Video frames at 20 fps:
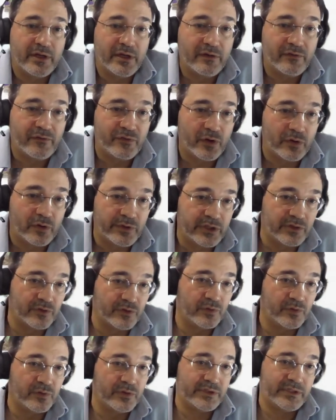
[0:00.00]
in Fiori
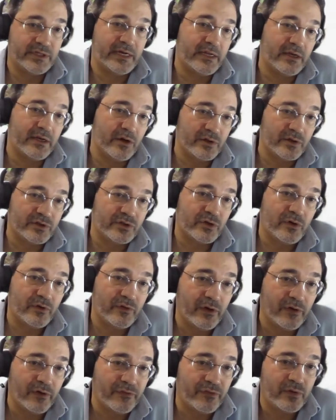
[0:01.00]
tools, and
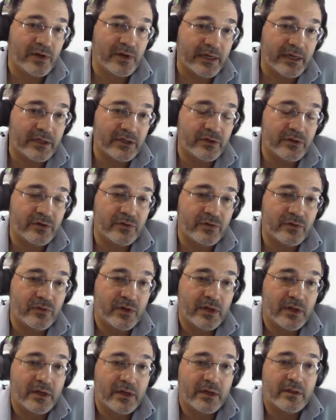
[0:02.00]
also if you like to
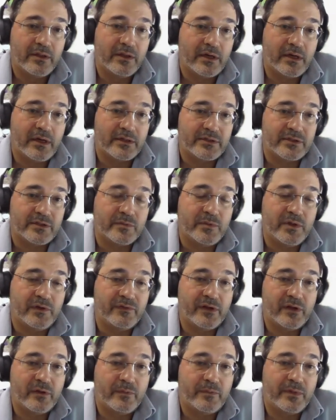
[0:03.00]
do the custom
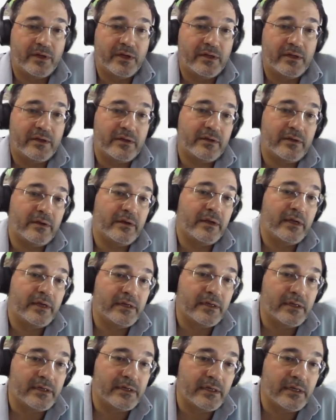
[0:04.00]
development in
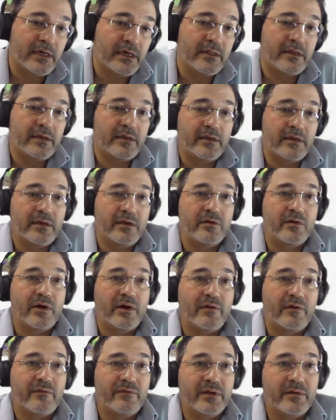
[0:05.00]
ADT, then you
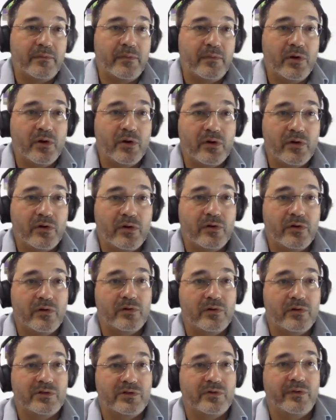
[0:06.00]
have that blog
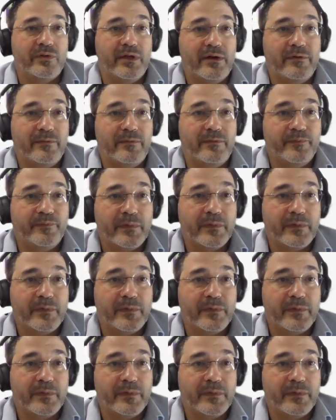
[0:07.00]
also there.